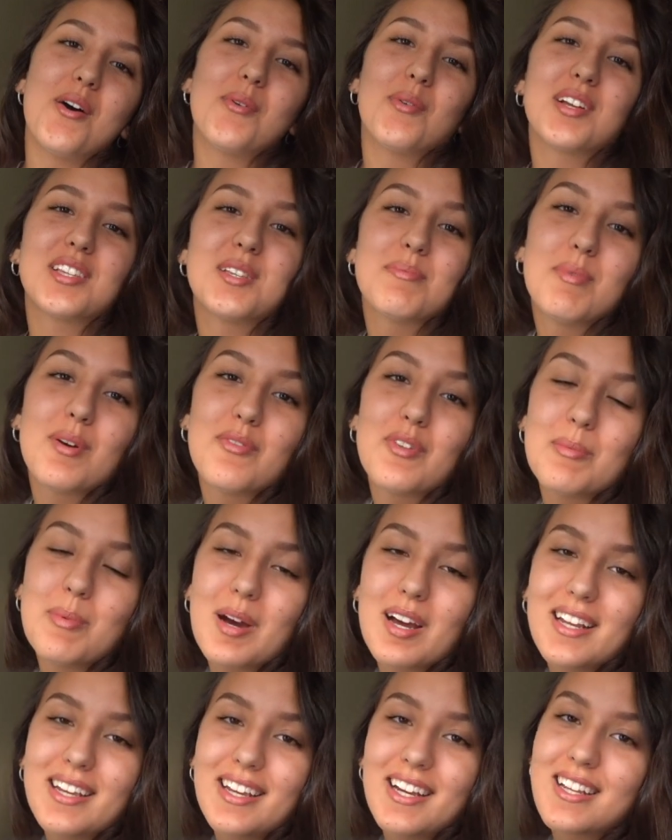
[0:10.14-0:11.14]
What's up
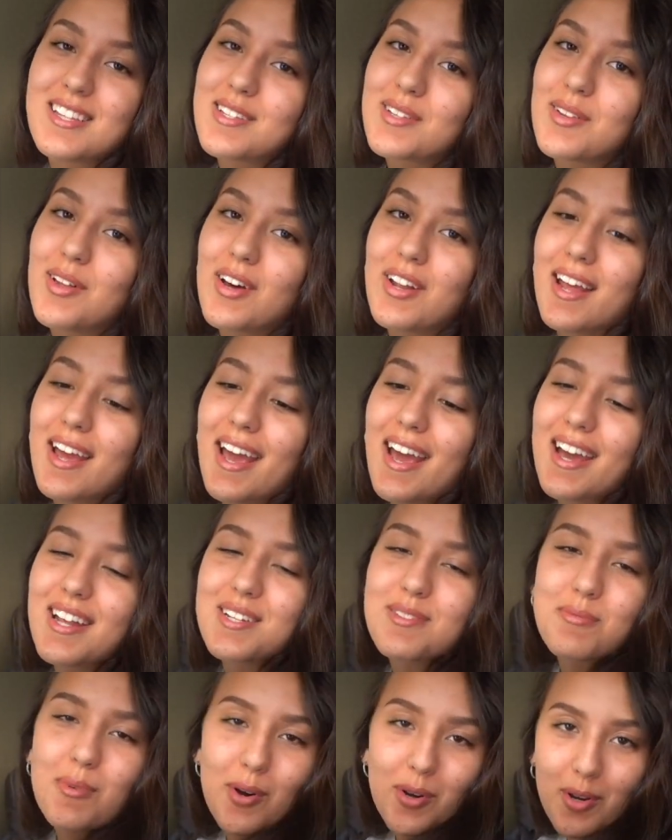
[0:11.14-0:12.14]
everybody, it's Alana
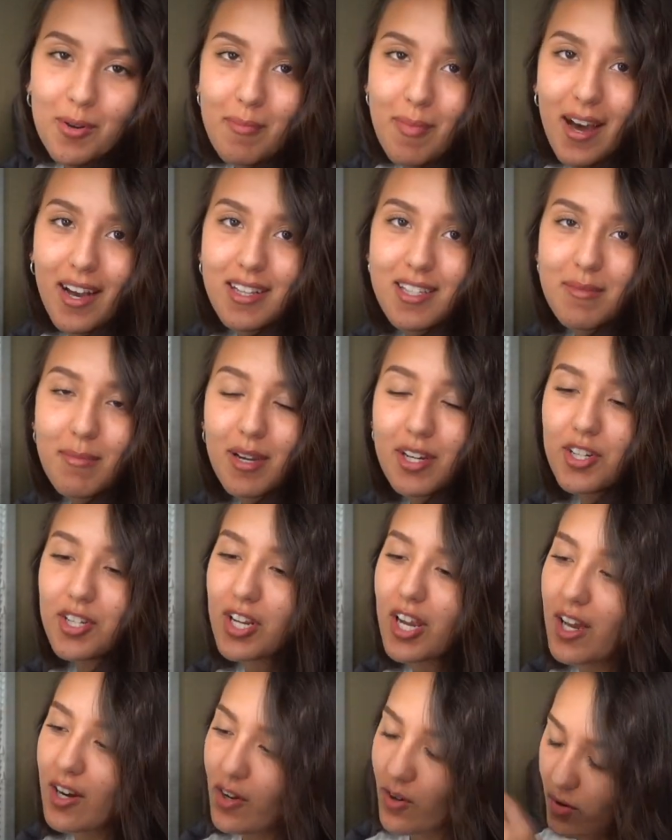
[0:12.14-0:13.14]
and welcome back to my
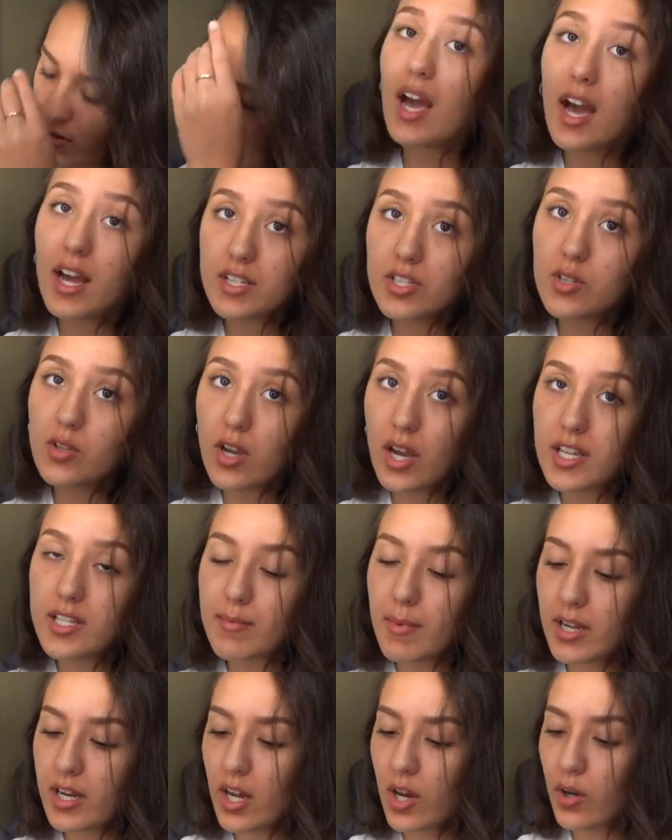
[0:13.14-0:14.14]
channel. As you guys
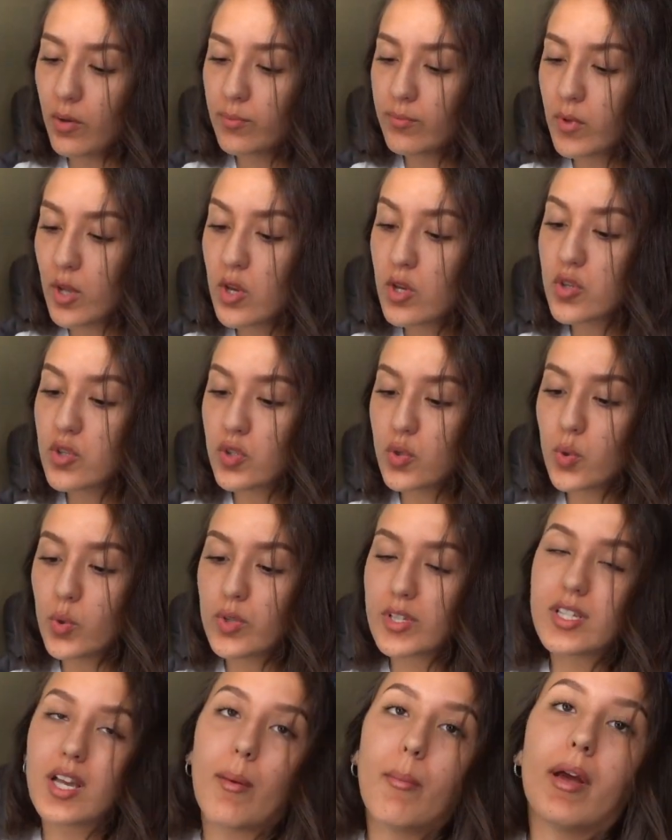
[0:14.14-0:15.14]
may know, school
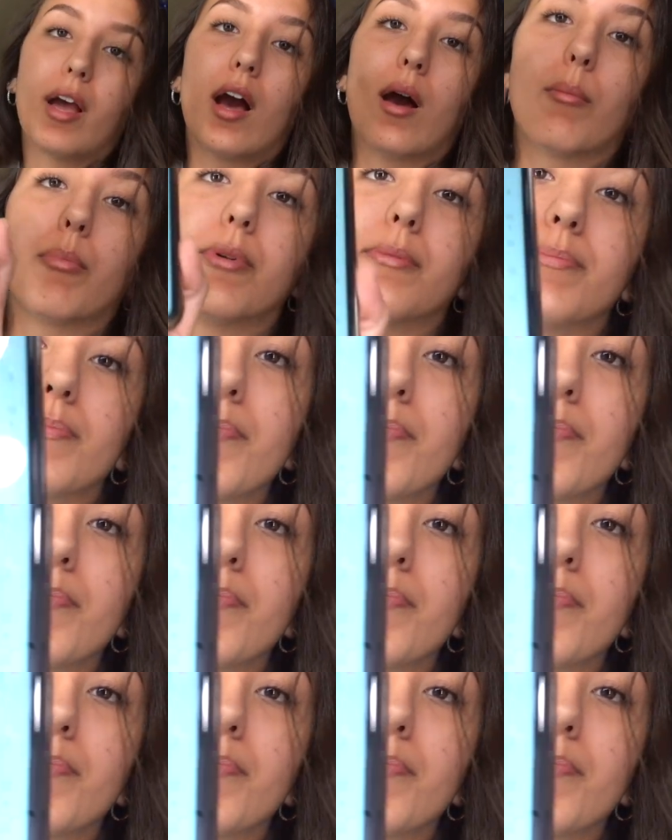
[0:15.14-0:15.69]
is coming up.